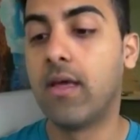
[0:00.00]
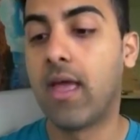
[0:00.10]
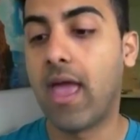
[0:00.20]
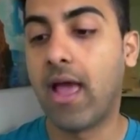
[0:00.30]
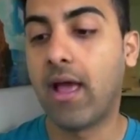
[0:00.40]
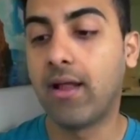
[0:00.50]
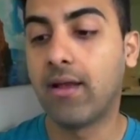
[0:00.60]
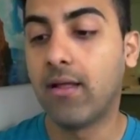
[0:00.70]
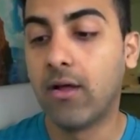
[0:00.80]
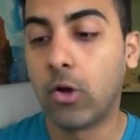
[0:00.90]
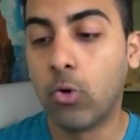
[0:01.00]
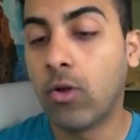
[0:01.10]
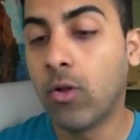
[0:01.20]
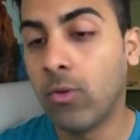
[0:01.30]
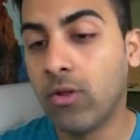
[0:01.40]
and
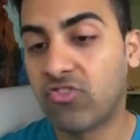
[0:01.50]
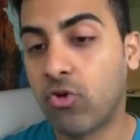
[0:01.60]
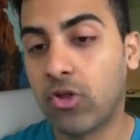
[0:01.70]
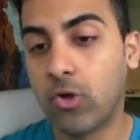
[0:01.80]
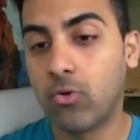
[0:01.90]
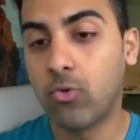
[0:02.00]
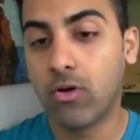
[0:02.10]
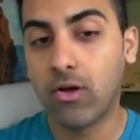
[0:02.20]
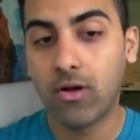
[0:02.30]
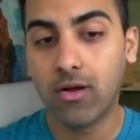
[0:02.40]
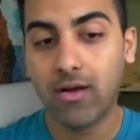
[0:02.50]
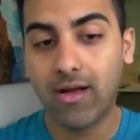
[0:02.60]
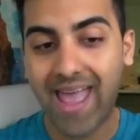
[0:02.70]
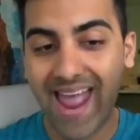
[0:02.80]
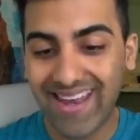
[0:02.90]
Google will show you
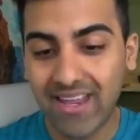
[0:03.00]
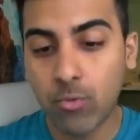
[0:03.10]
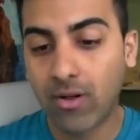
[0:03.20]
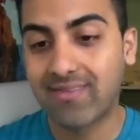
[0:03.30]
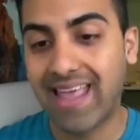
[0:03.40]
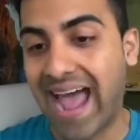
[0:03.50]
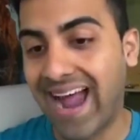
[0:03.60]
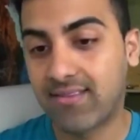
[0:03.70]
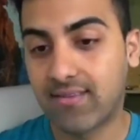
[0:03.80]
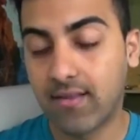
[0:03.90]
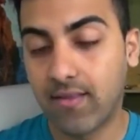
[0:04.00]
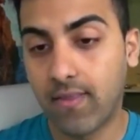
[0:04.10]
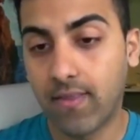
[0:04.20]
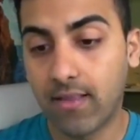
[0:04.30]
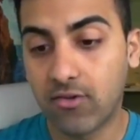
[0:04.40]
anyone's ads
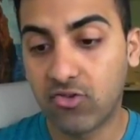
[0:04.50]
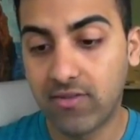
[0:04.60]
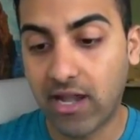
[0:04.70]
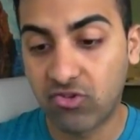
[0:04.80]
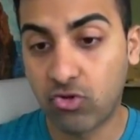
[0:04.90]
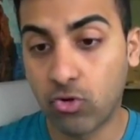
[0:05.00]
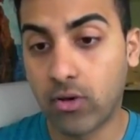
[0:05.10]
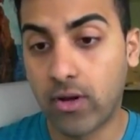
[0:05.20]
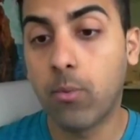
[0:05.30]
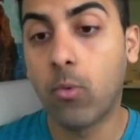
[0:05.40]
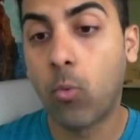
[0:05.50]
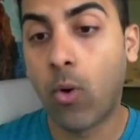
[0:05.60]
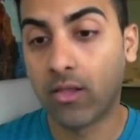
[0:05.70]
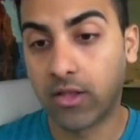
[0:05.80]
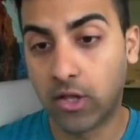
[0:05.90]
that showed up
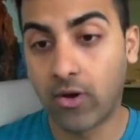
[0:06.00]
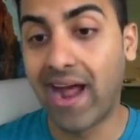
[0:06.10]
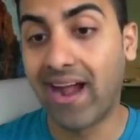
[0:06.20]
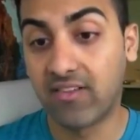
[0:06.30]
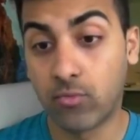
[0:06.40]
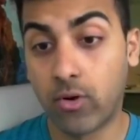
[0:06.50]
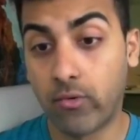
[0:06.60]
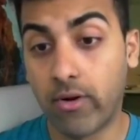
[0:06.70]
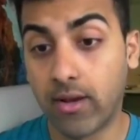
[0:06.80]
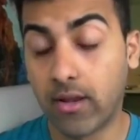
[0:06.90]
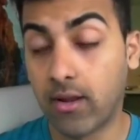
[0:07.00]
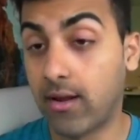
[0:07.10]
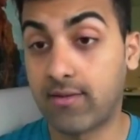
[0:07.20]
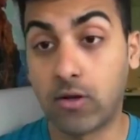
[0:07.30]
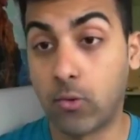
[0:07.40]
while your ads were running.
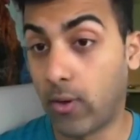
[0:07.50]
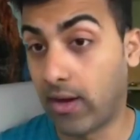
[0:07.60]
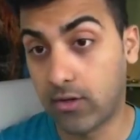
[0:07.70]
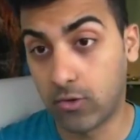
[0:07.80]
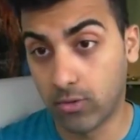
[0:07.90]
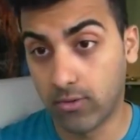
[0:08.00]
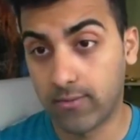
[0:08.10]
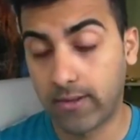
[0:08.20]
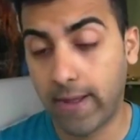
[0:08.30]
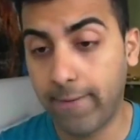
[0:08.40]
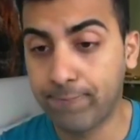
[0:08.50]
It's a great tool. Okay.